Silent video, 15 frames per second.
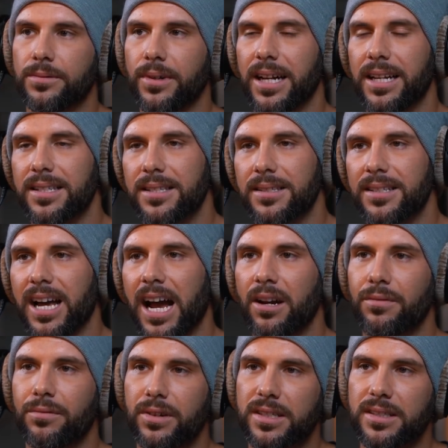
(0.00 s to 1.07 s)
well, it's kind
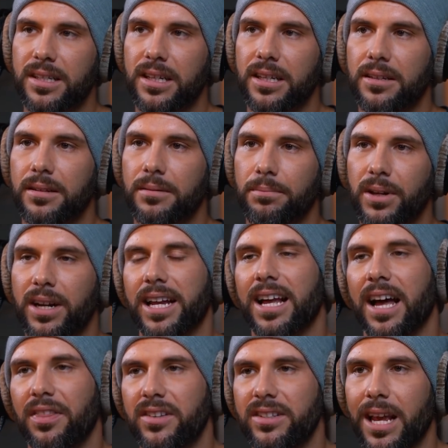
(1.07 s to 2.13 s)
of risky, but I
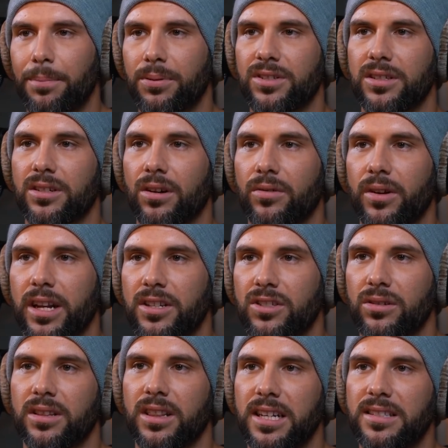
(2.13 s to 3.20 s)
got the deposit already,
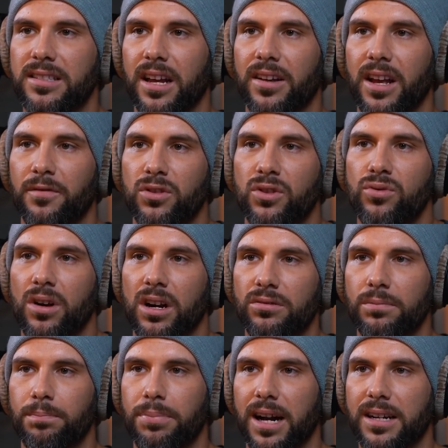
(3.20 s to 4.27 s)
so at least I have
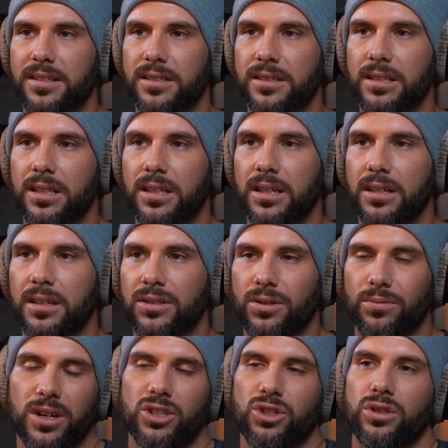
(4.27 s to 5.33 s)
200 bucks. So
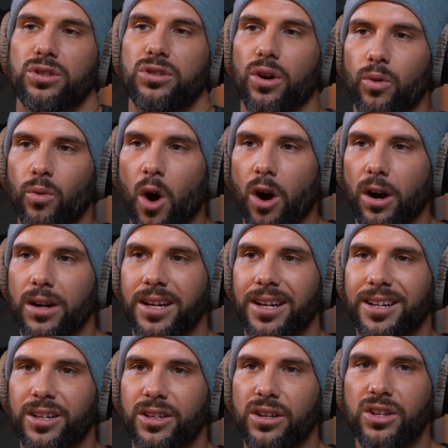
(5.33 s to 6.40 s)
what should go wrong?
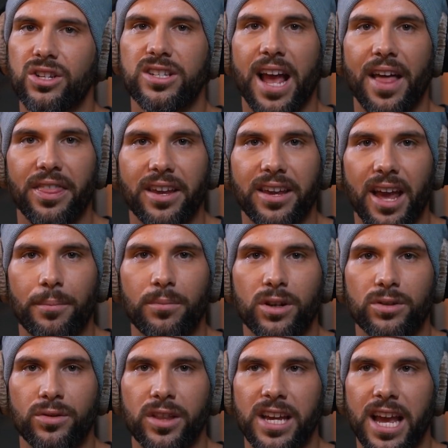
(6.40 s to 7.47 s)
You send the camera
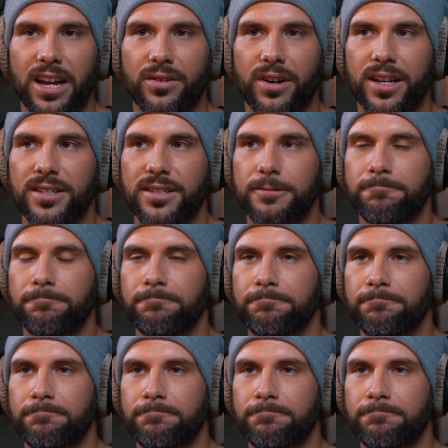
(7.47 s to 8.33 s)
to the address.